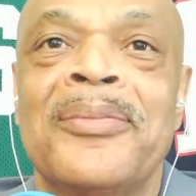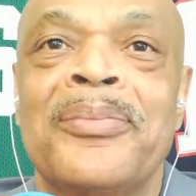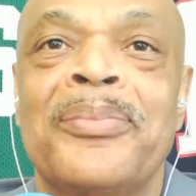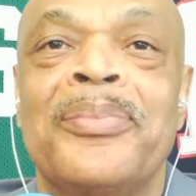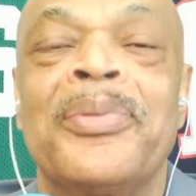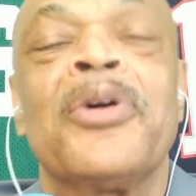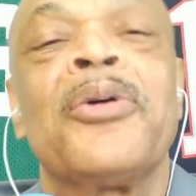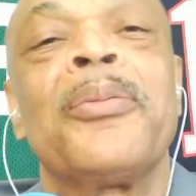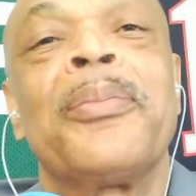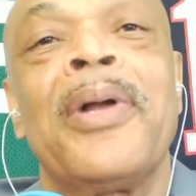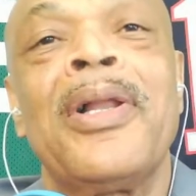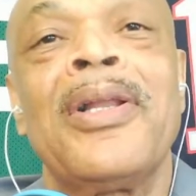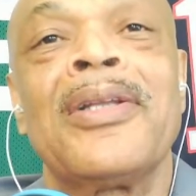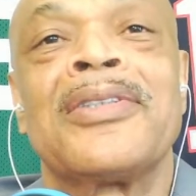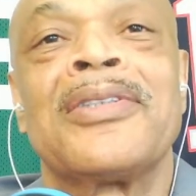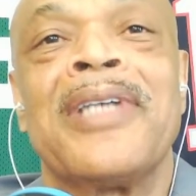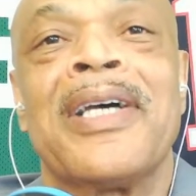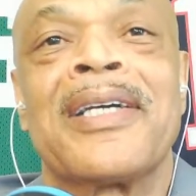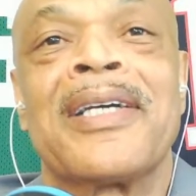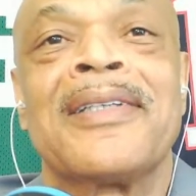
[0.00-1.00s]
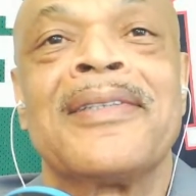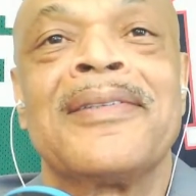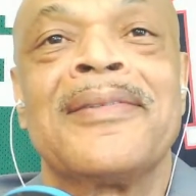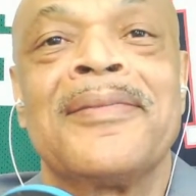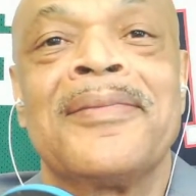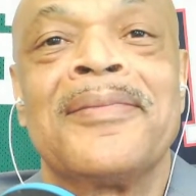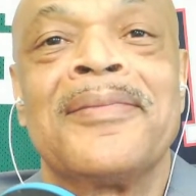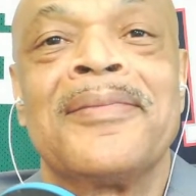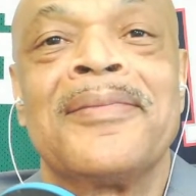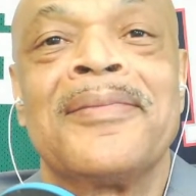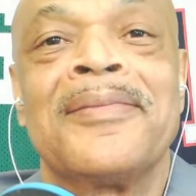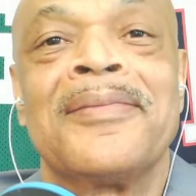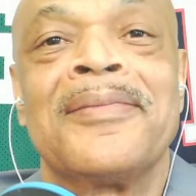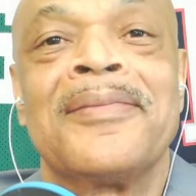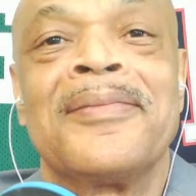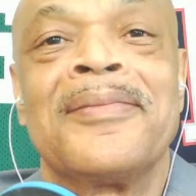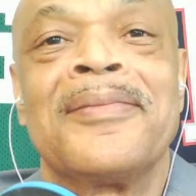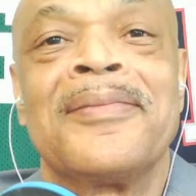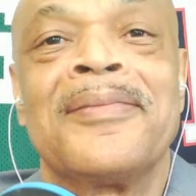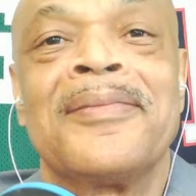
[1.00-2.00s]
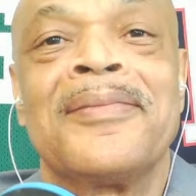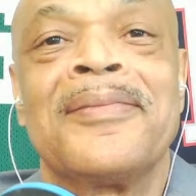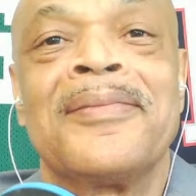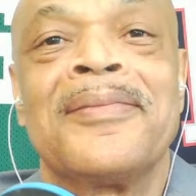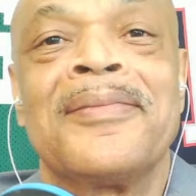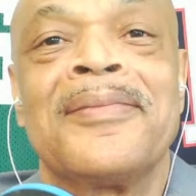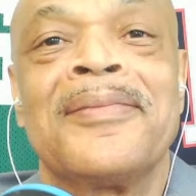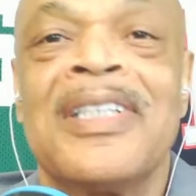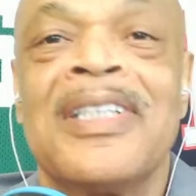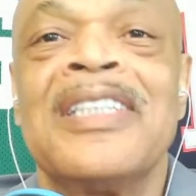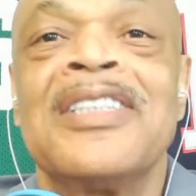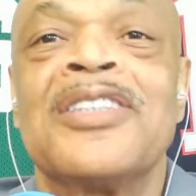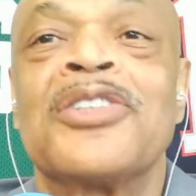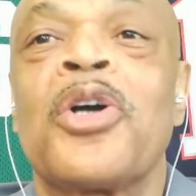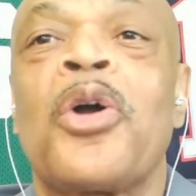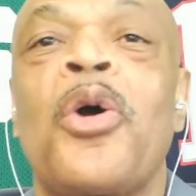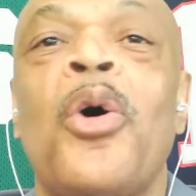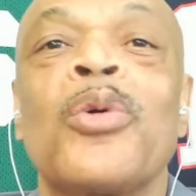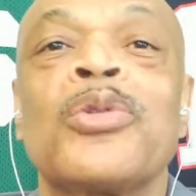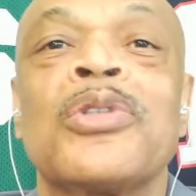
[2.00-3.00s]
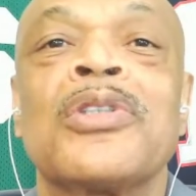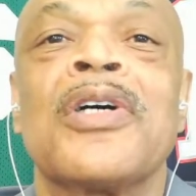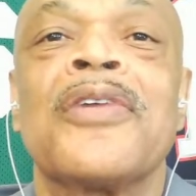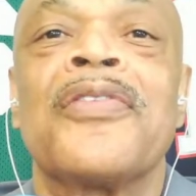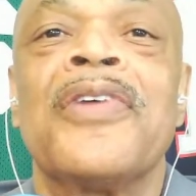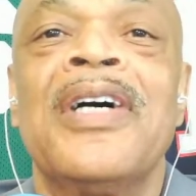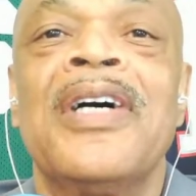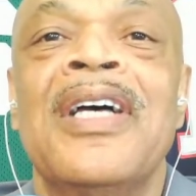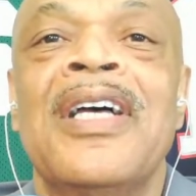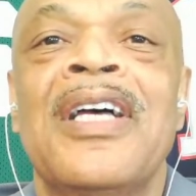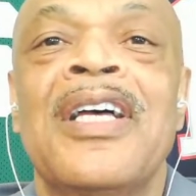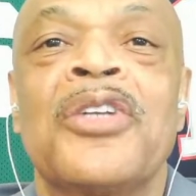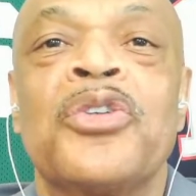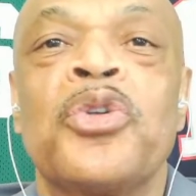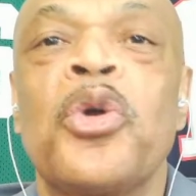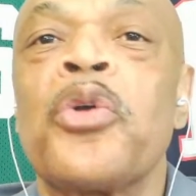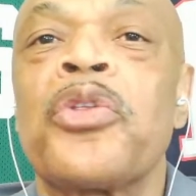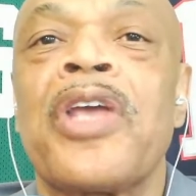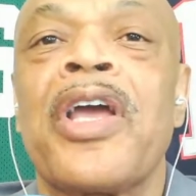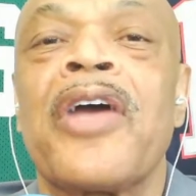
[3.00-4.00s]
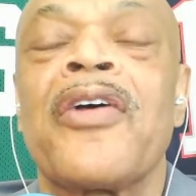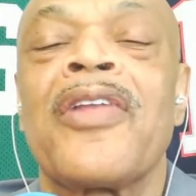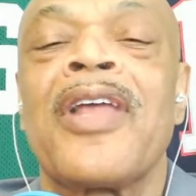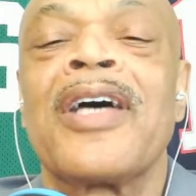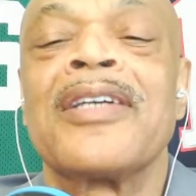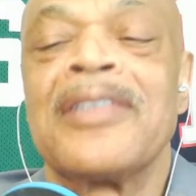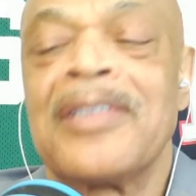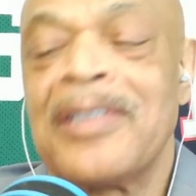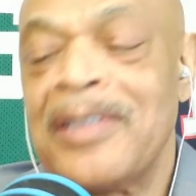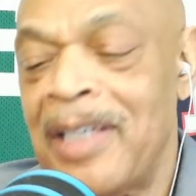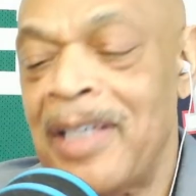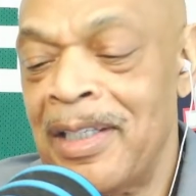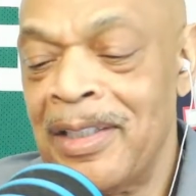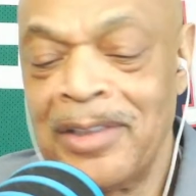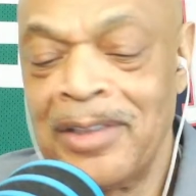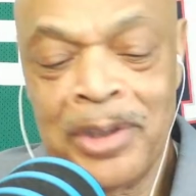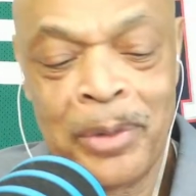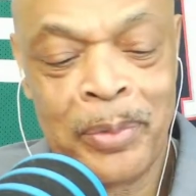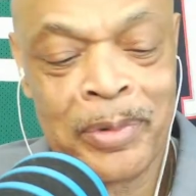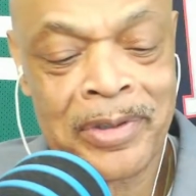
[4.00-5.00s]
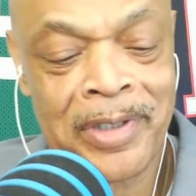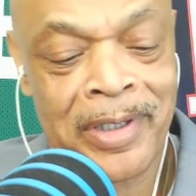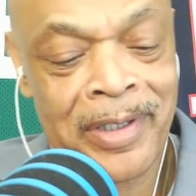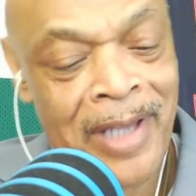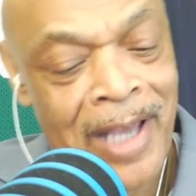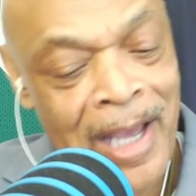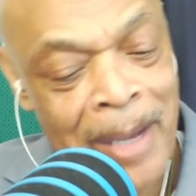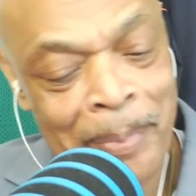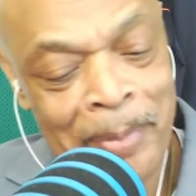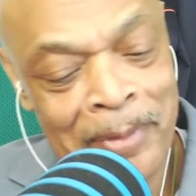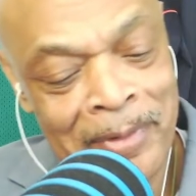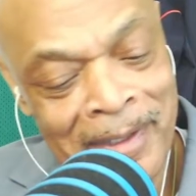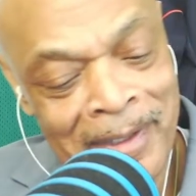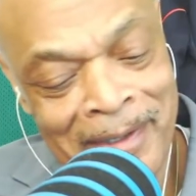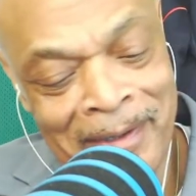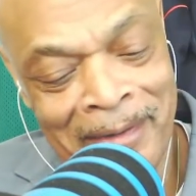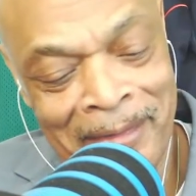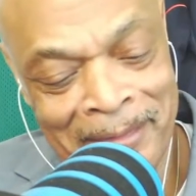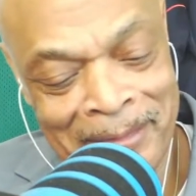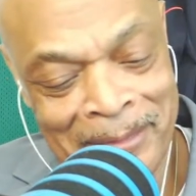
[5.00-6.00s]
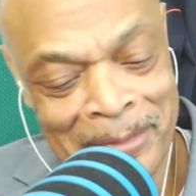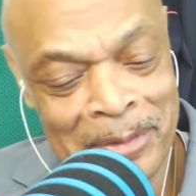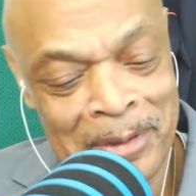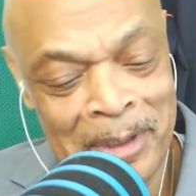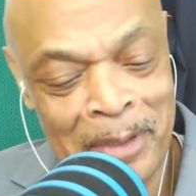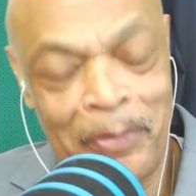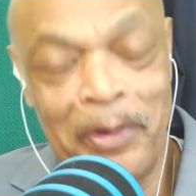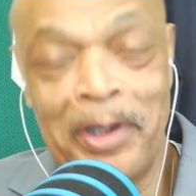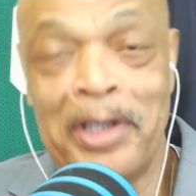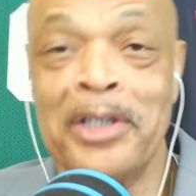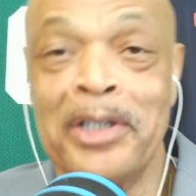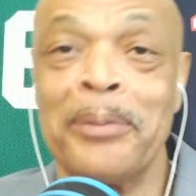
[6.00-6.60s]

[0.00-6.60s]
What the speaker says: Bill Belichick, seeing as he's the coach of North Carolina State. Let's see what's going to happen there. Let's see if he can